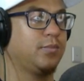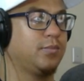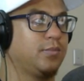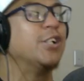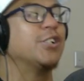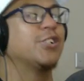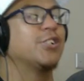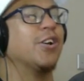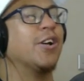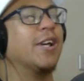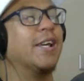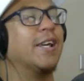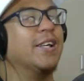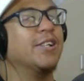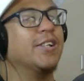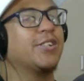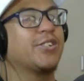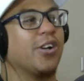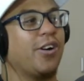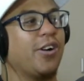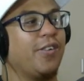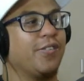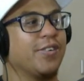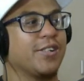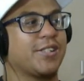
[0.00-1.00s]
So he's
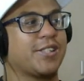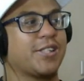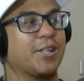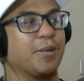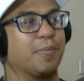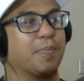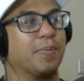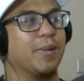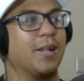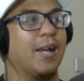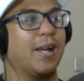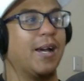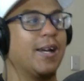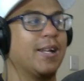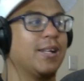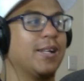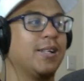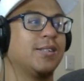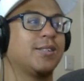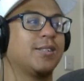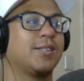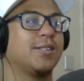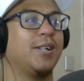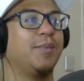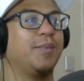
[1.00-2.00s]
obviously
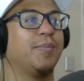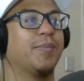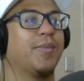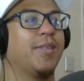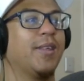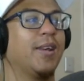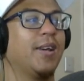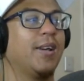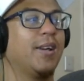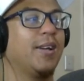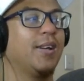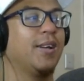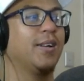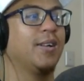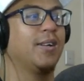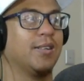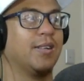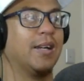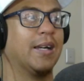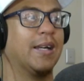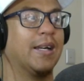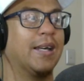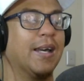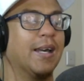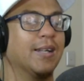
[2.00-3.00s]
planning something
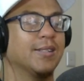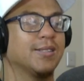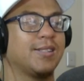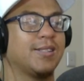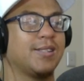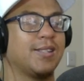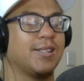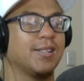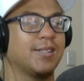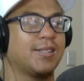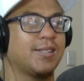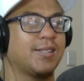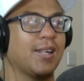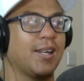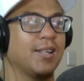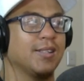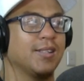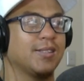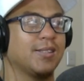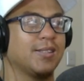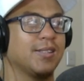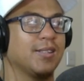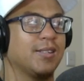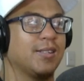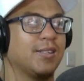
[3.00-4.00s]
against the
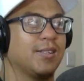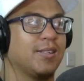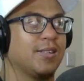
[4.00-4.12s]
center,